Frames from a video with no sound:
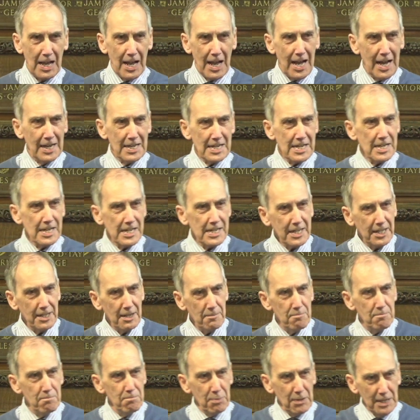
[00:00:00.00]
And he, he kind of
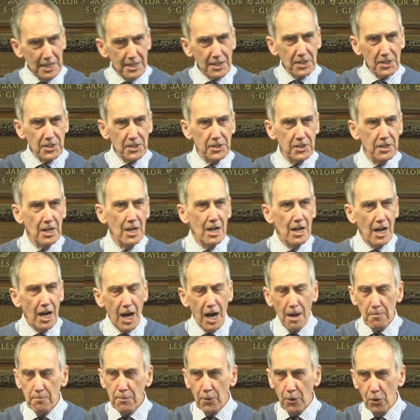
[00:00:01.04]
pins
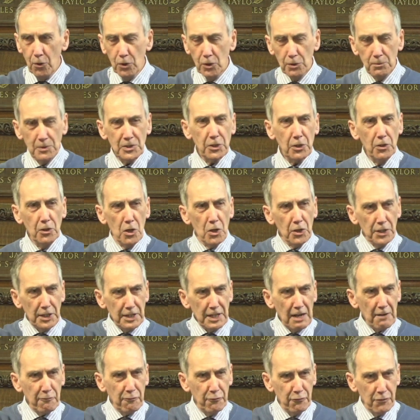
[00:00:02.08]
up all that was going on on
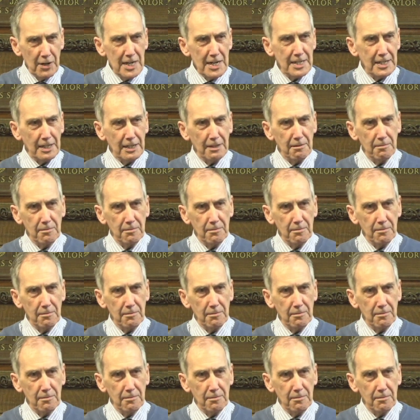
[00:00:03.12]
that Friday